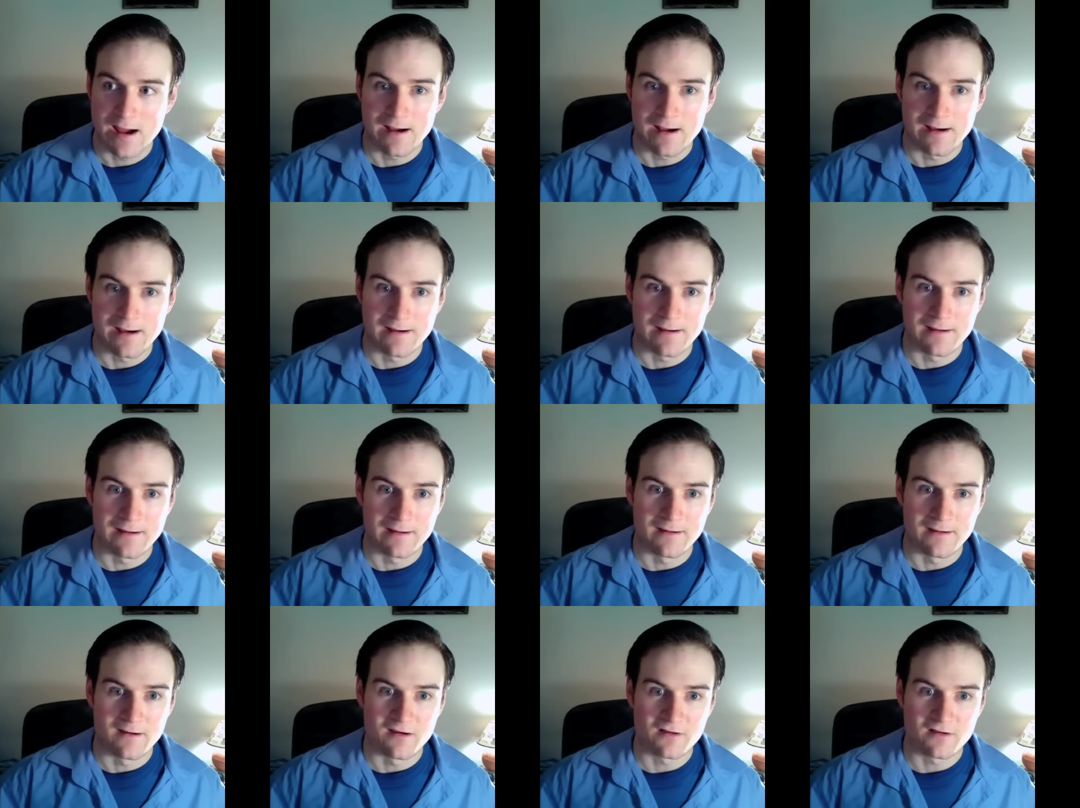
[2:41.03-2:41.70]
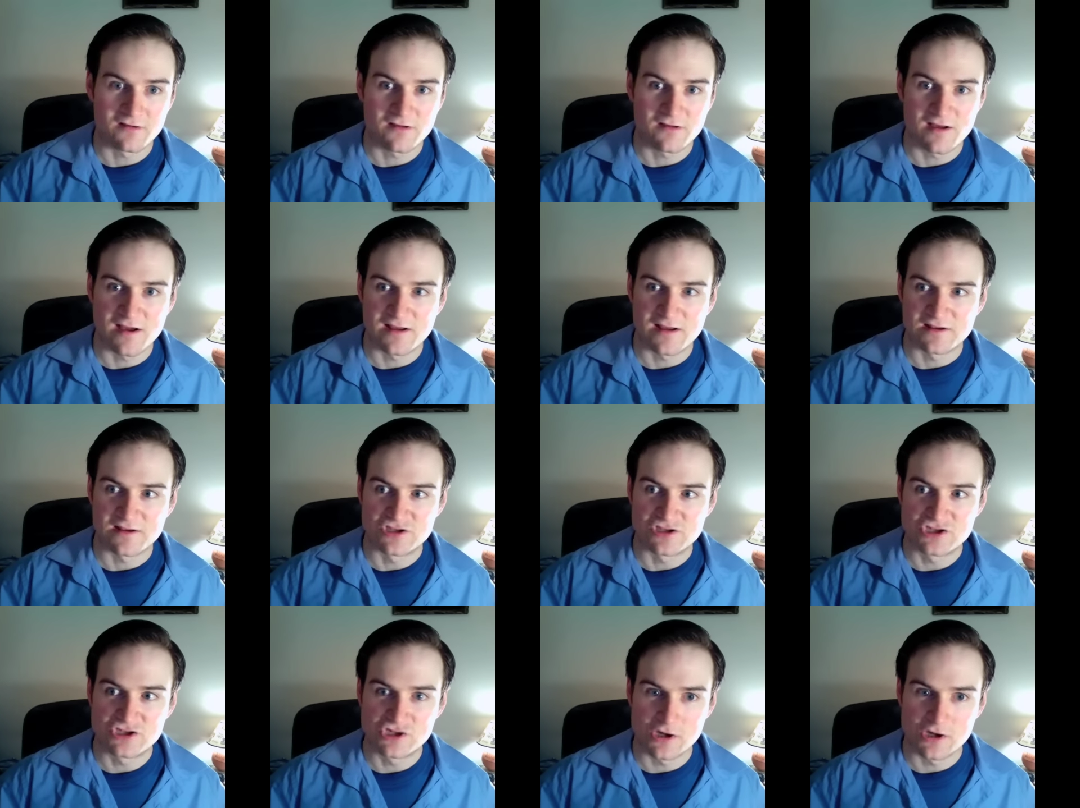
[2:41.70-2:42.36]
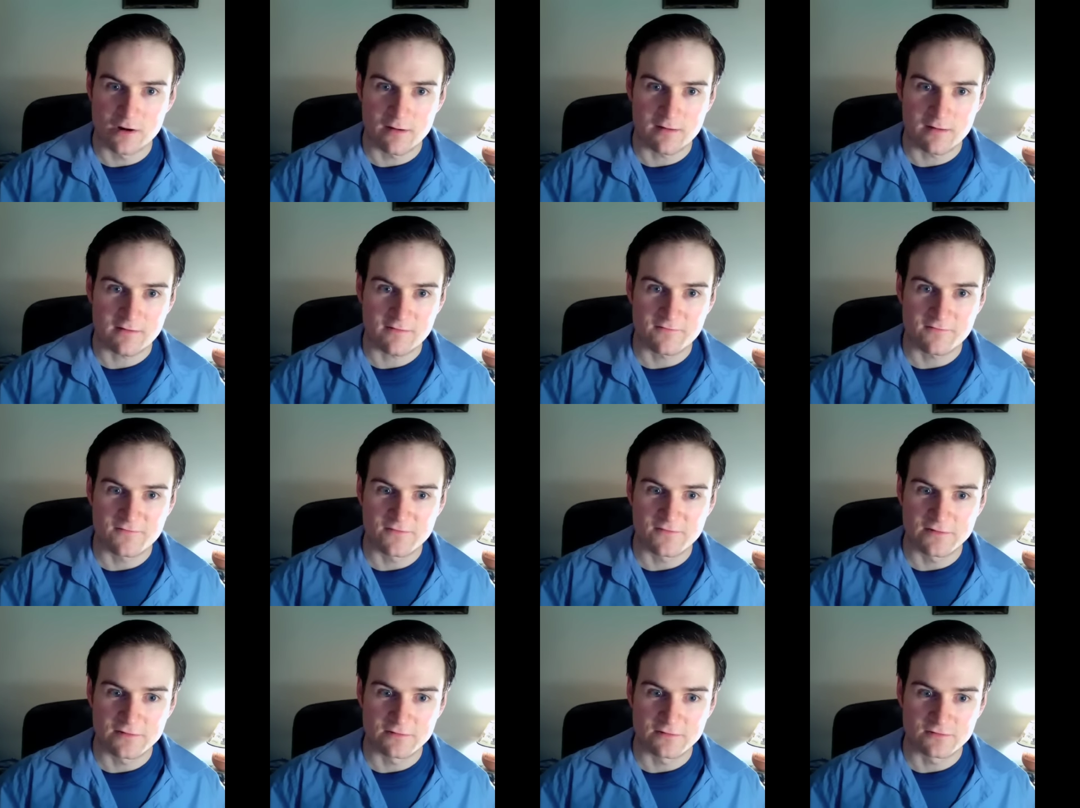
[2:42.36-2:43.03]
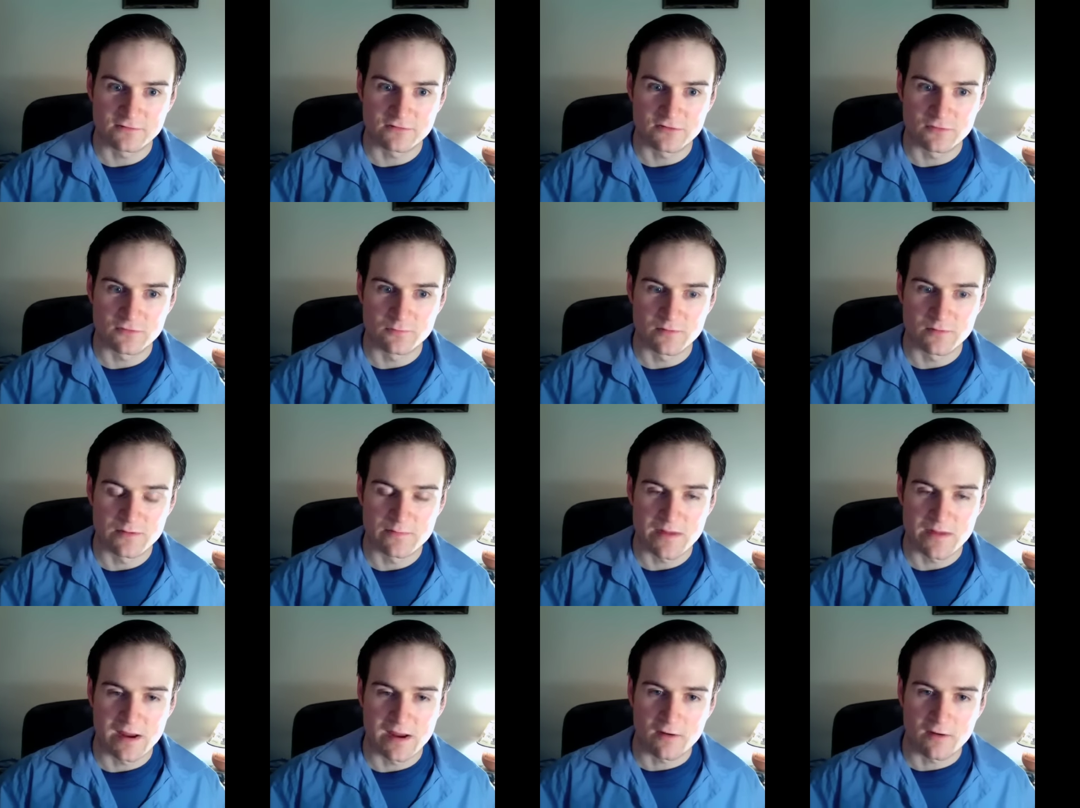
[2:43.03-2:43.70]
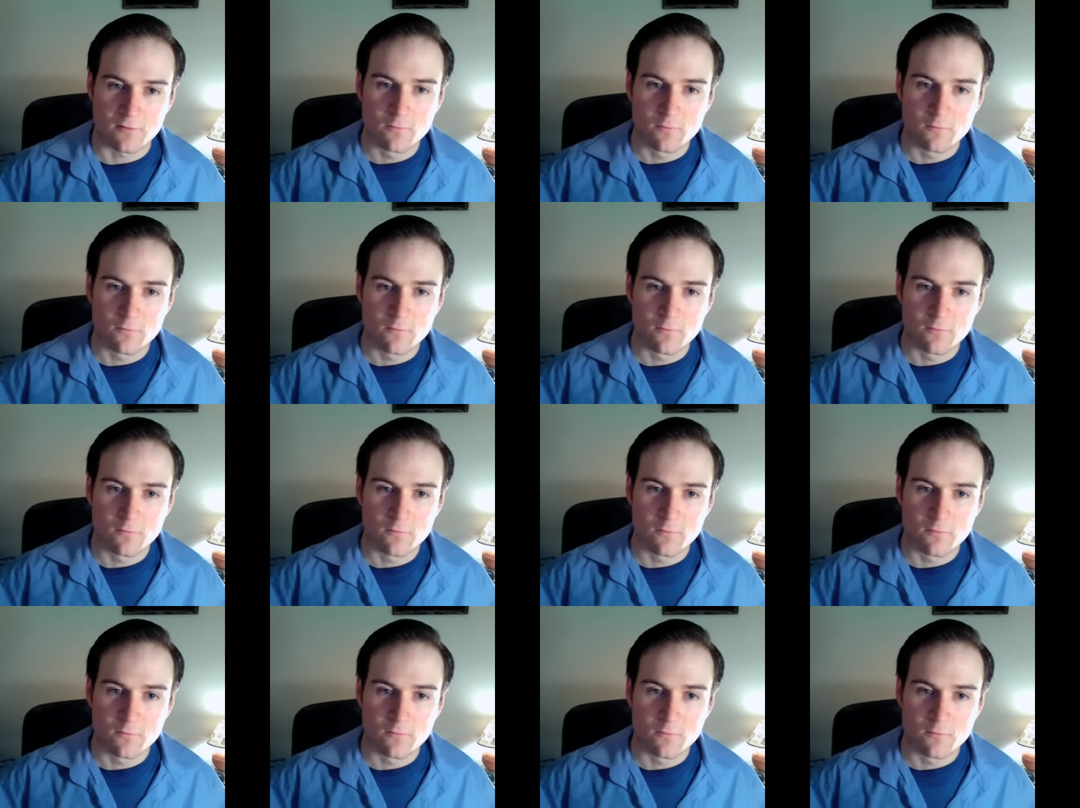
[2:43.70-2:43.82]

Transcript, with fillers: uh, a dark feel to the remake.